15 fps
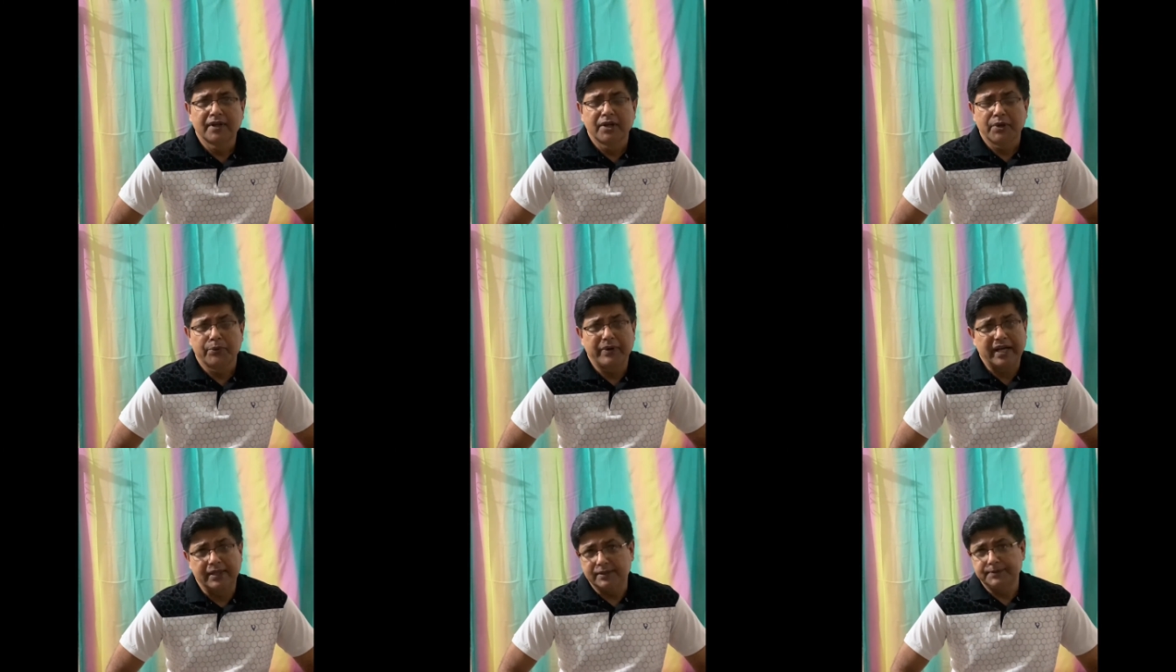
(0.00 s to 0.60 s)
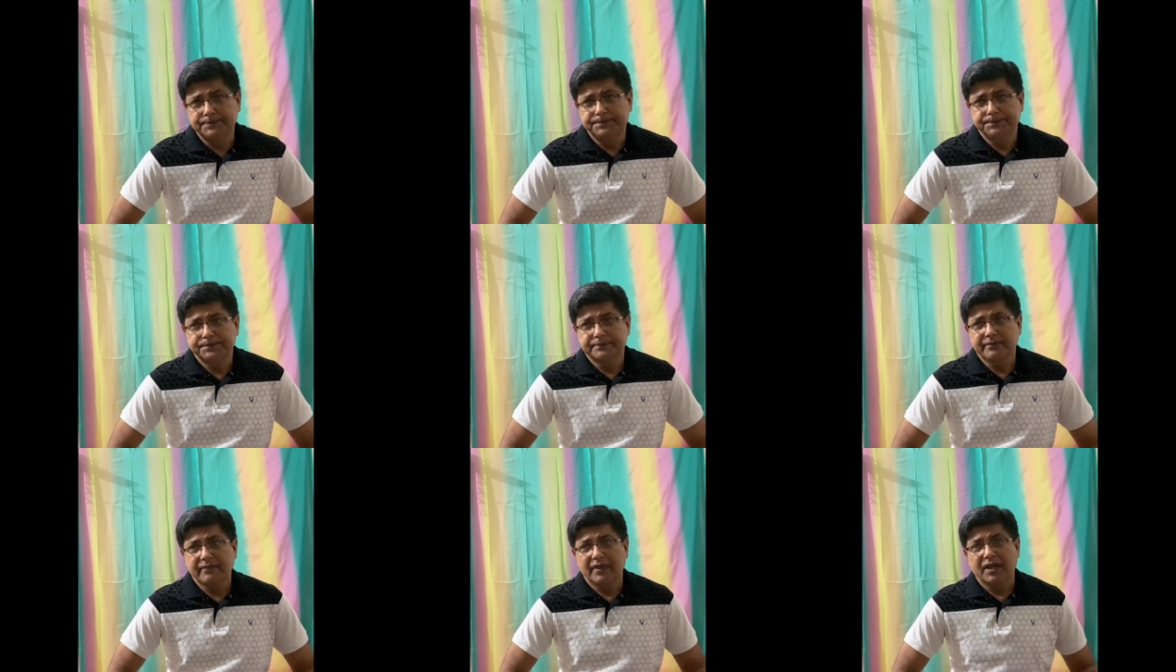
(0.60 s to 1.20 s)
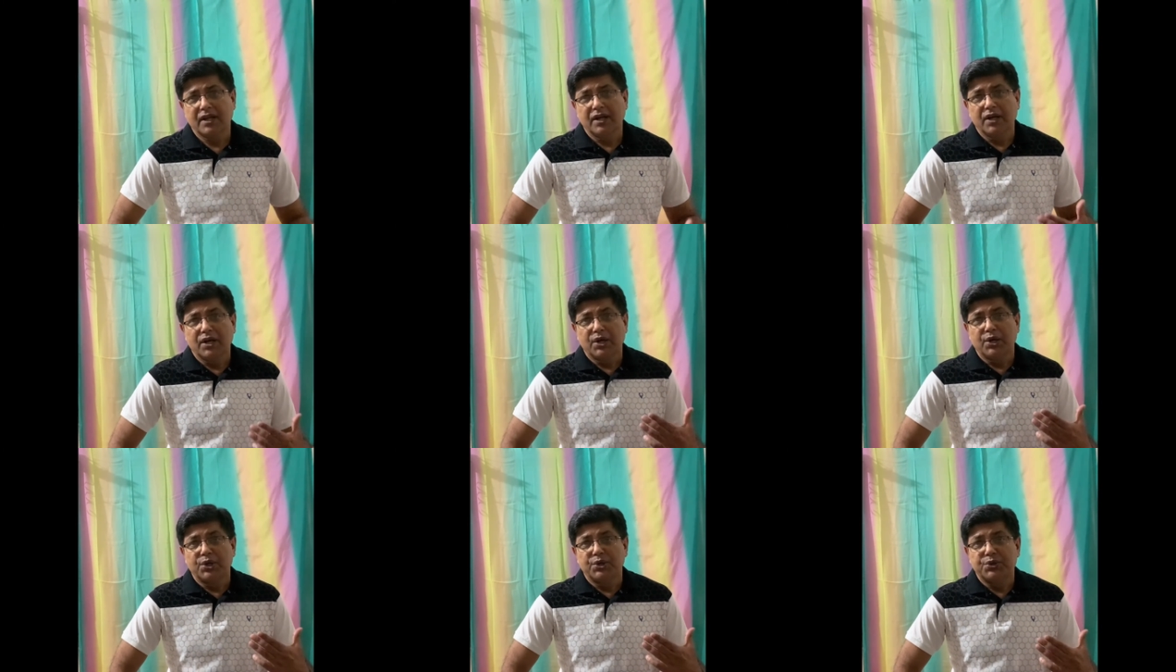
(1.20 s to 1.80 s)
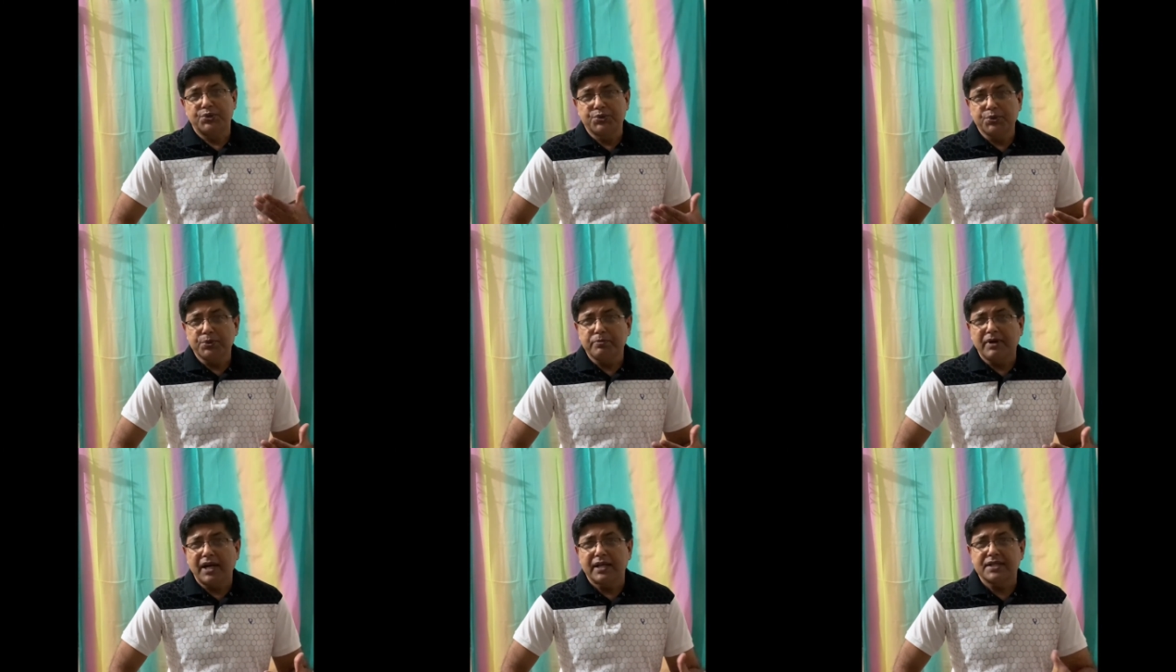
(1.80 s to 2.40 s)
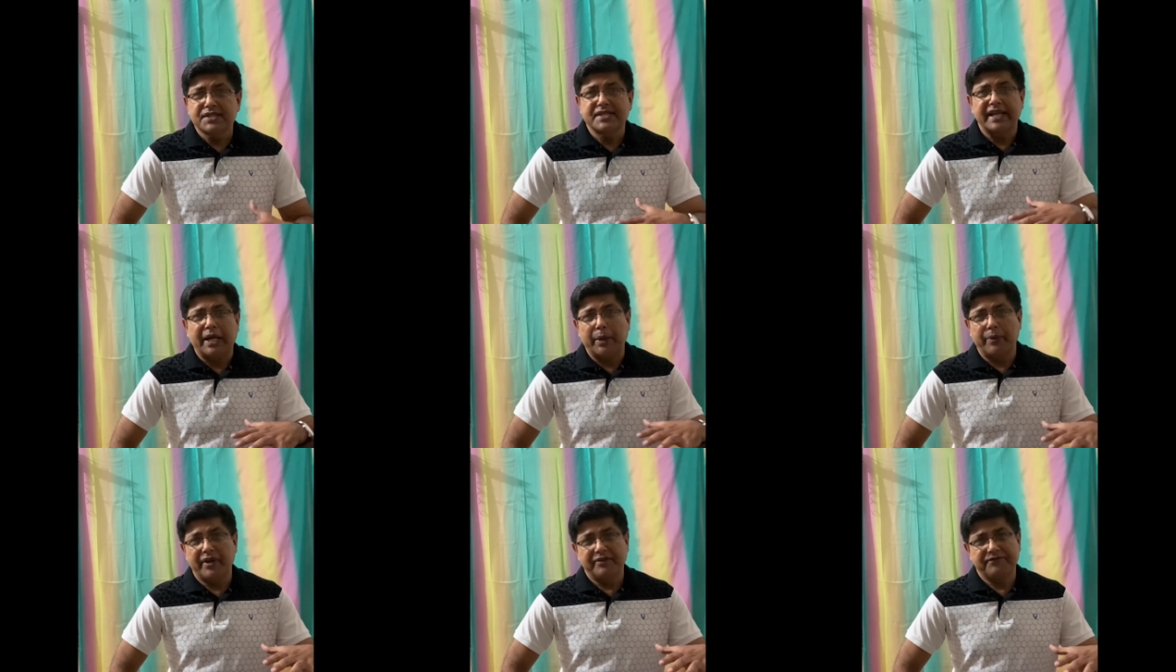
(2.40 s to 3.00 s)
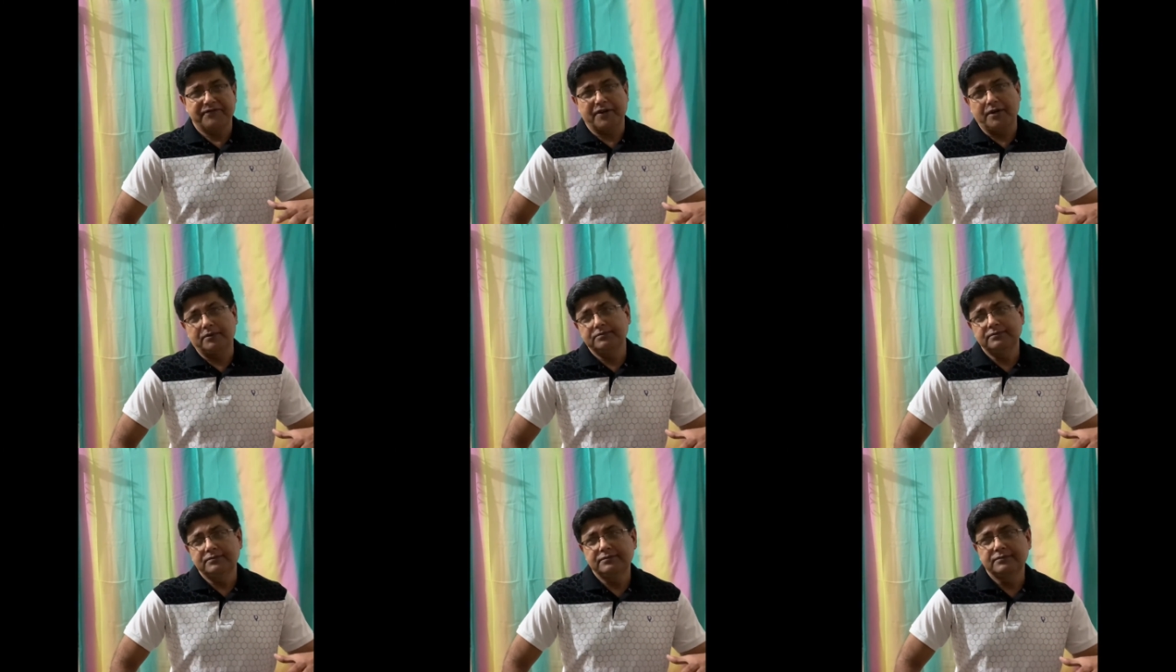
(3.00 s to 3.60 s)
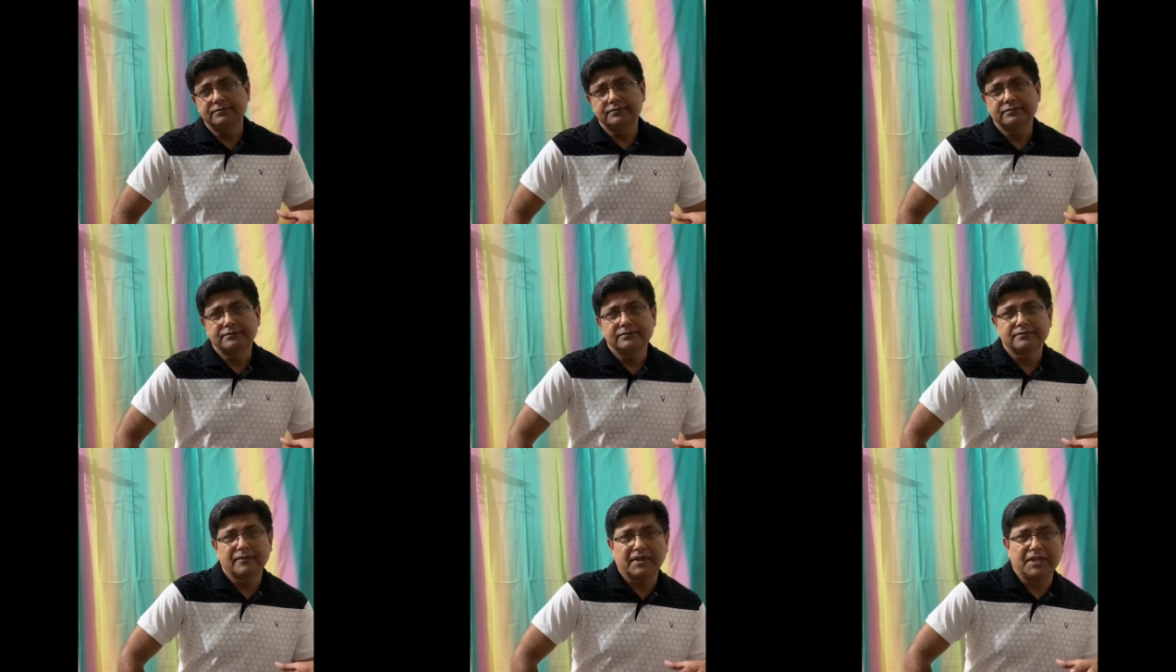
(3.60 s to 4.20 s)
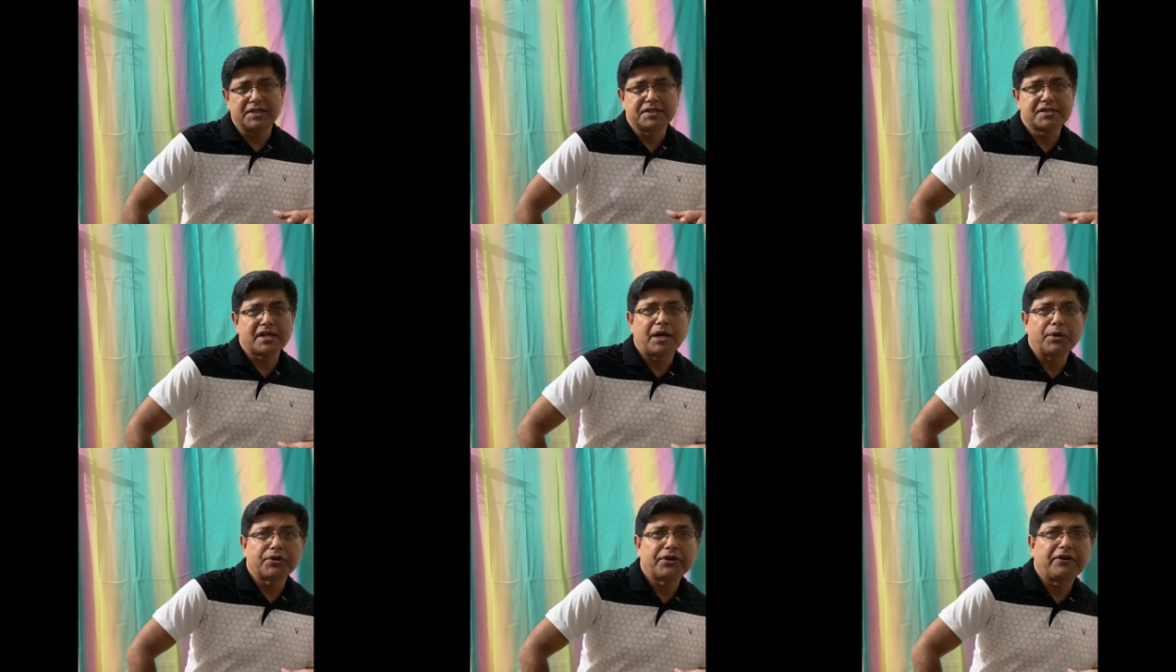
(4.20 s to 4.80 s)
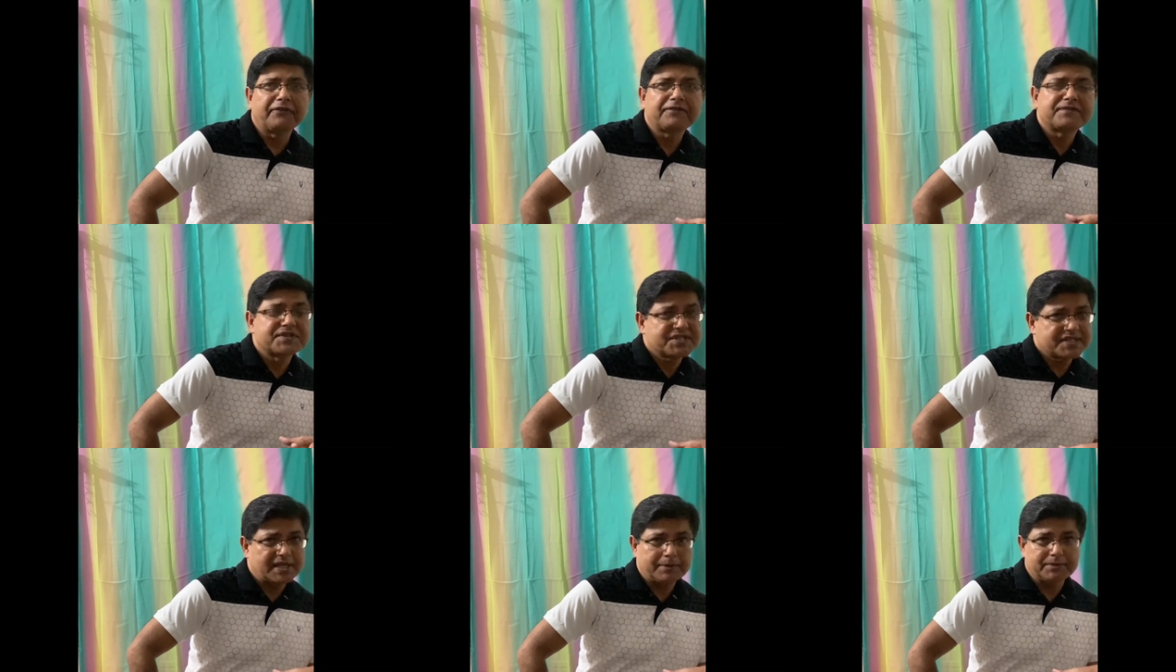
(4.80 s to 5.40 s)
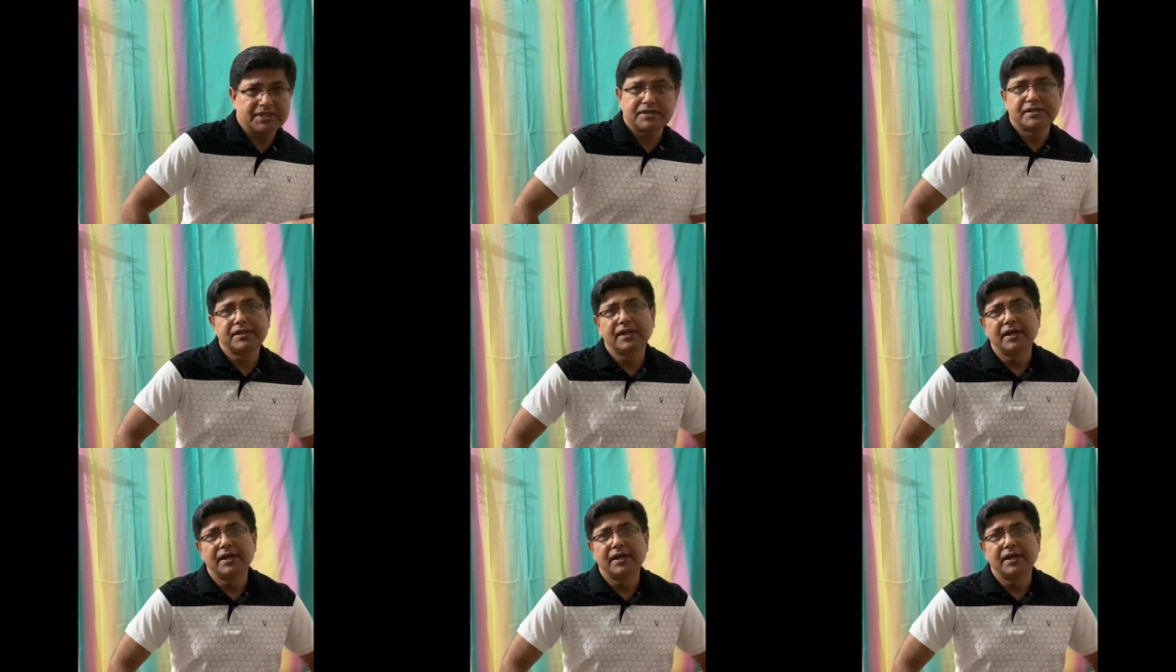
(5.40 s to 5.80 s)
Well, 2 miles away from the town of Summit,